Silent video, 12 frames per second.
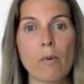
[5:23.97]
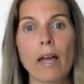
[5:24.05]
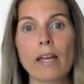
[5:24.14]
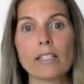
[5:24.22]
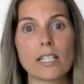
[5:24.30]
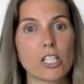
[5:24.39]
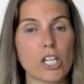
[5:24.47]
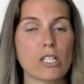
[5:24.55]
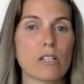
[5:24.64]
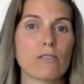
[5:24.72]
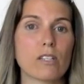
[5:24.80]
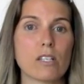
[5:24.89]
my
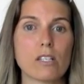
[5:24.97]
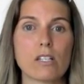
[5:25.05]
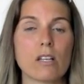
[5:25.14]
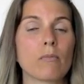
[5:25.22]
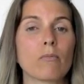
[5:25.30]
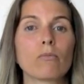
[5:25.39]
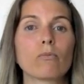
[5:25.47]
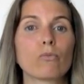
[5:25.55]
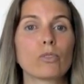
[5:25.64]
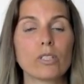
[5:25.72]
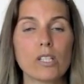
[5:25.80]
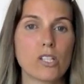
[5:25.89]
digestive system
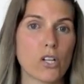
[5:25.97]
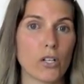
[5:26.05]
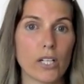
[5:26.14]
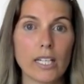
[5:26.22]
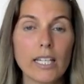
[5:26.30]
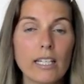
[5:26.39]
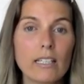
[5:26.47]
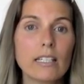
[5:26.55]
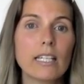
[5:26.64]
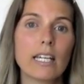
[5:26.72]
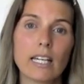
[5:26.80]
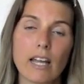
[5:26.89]
really started
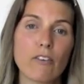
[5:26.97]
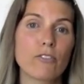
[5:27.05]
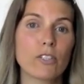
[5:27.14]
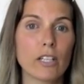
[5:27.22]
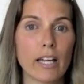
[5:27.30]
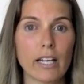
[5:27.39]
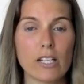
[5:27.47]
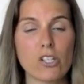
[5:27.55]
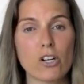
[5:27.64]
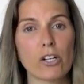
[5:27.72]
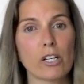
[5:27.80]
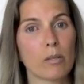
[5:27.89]
healing, and I feel like I
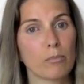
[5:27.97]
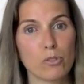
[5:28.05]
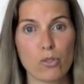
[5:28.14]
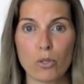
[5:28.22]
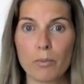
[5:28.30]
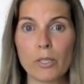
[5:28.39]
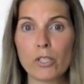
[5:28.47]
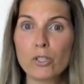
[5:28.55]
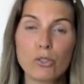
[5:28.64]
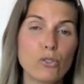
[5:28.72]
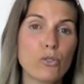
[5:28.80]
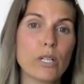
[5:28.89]
started absorbing
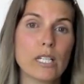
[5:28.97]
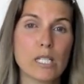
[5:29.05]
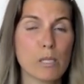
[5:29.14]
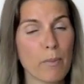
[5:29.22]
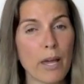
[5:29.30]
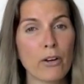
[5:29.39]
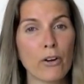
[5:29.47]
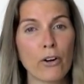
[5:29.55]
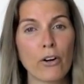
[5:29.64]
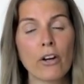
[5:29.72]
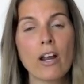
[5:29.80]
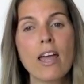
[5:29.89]
nutrients
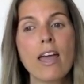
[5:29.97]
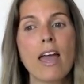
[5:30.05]
better.